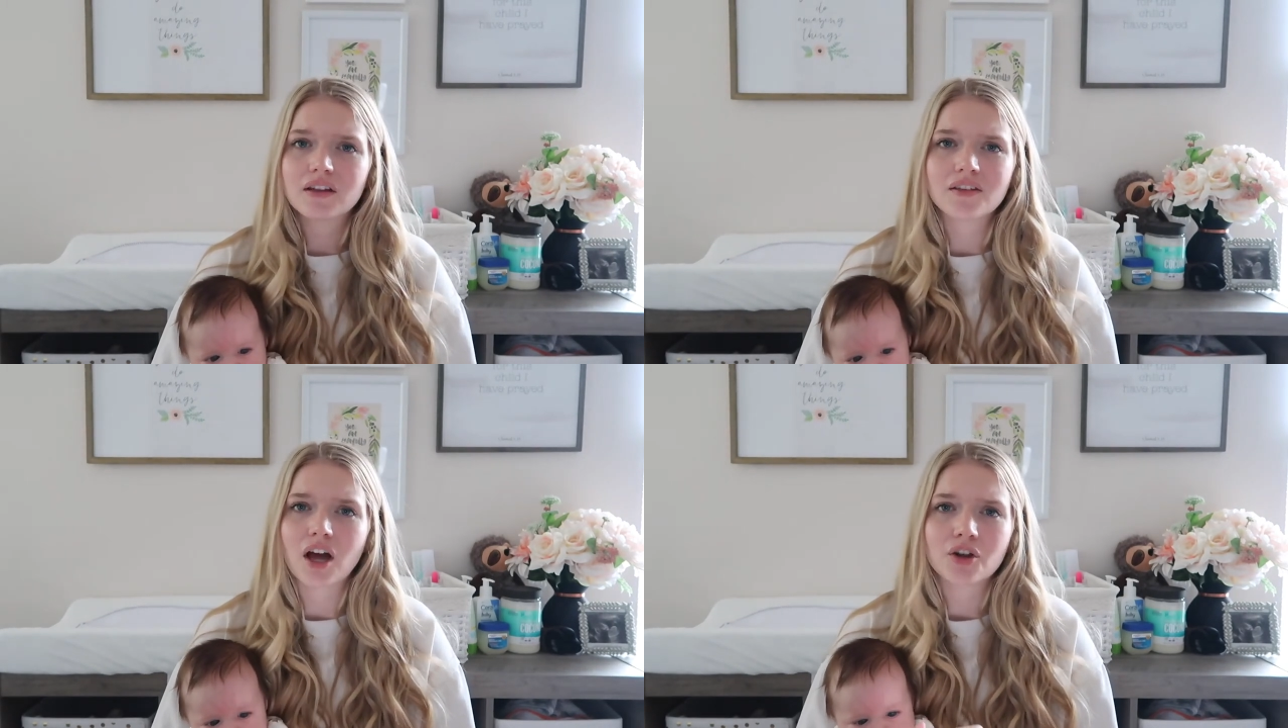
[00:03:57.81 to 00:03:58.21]

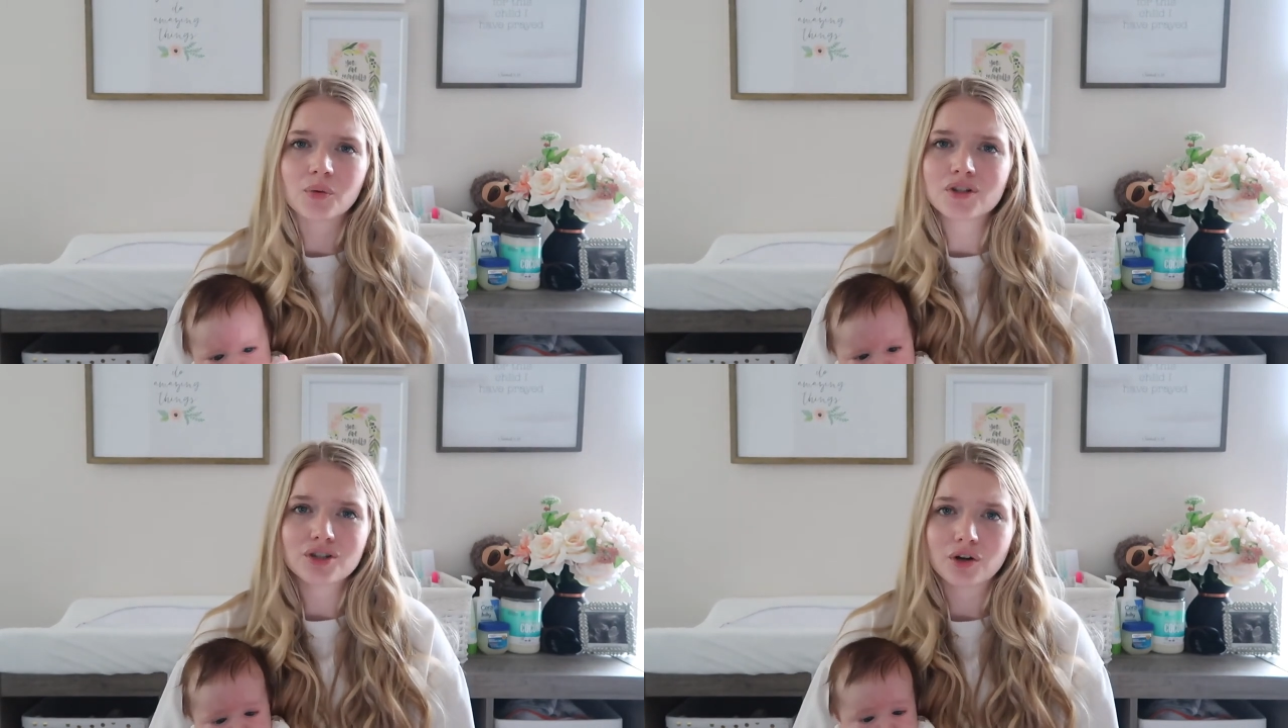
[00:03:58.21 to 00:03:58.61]
the other
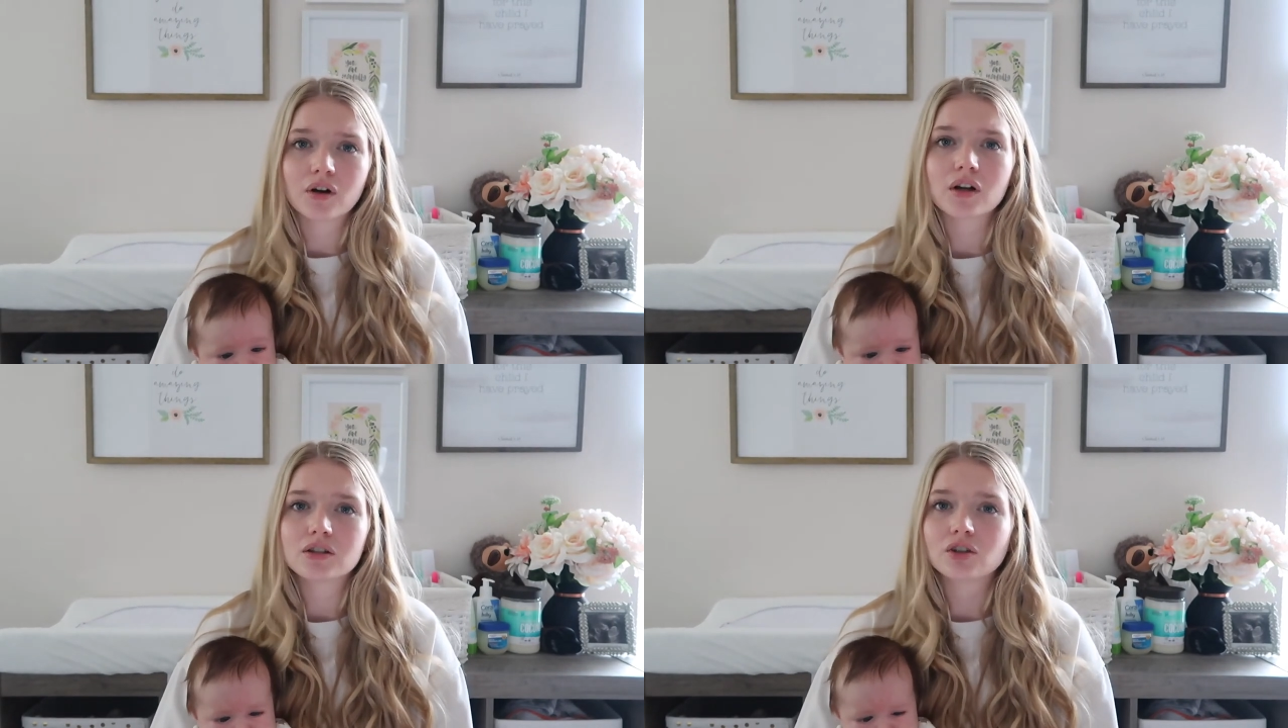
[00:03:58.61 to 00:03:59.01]
ones
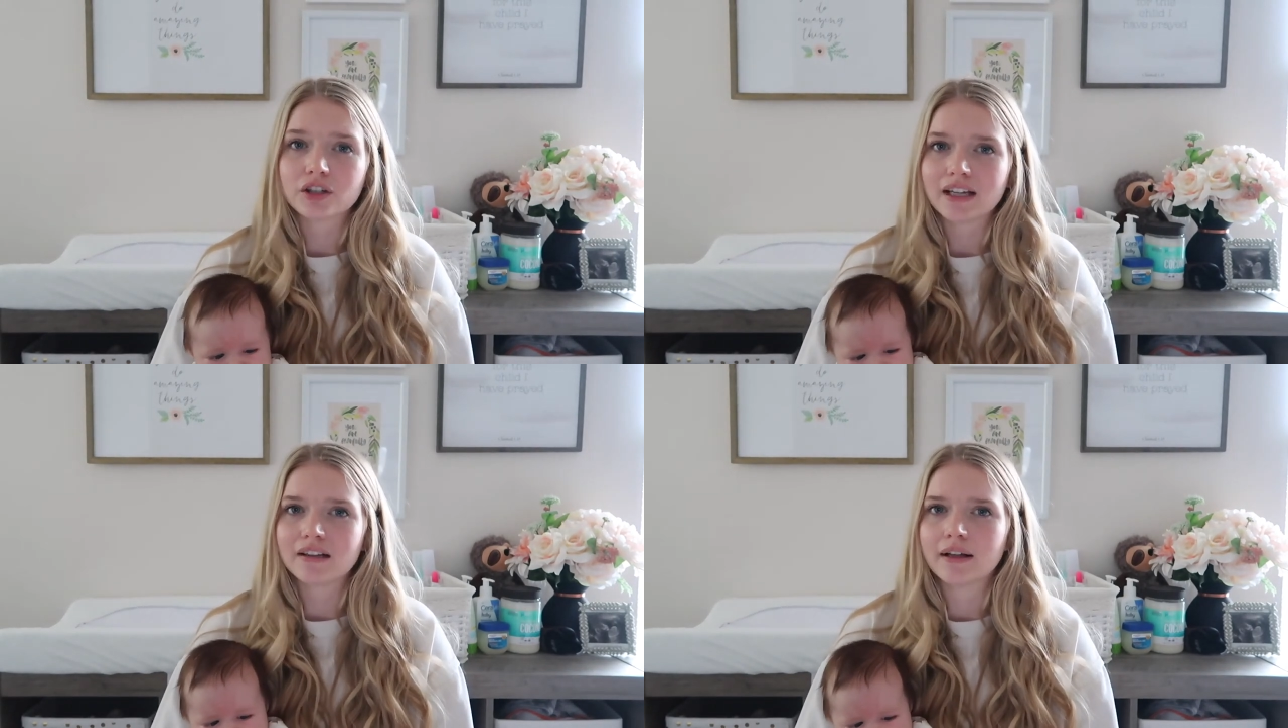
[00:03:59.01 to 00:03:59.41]
are
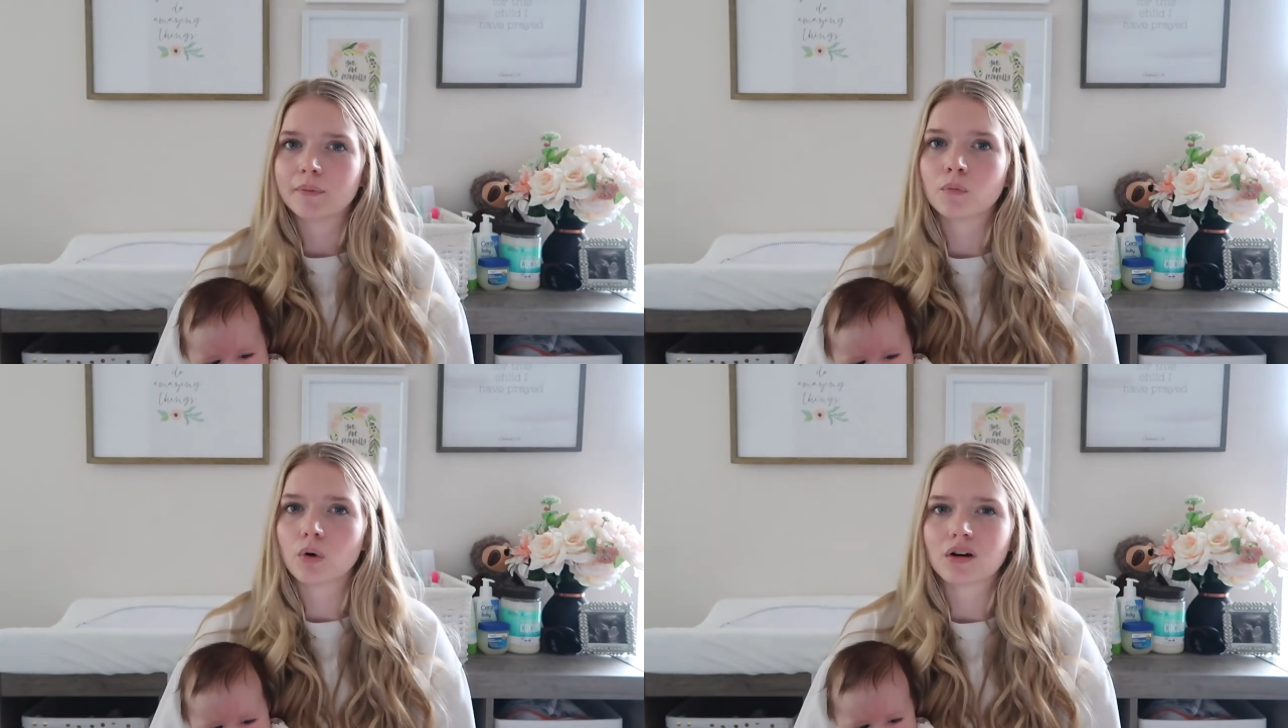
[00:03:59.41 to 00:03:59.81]
looking
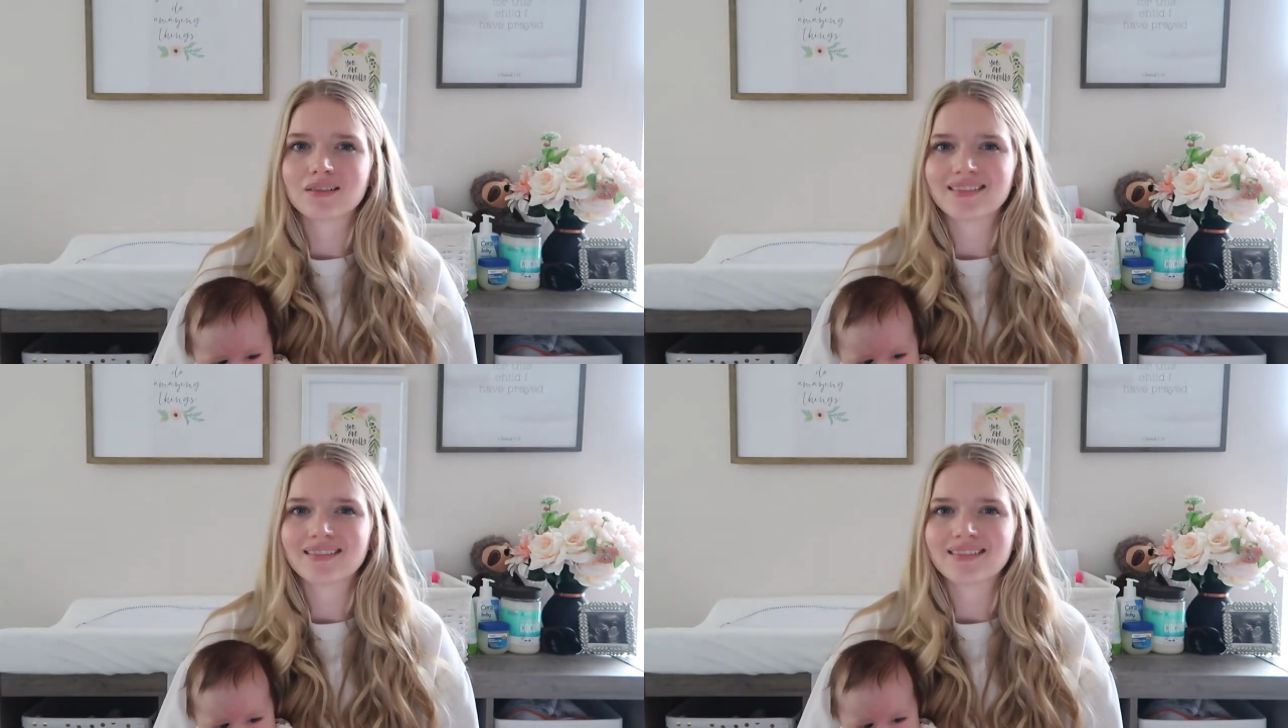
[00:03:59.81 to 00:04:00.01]
like more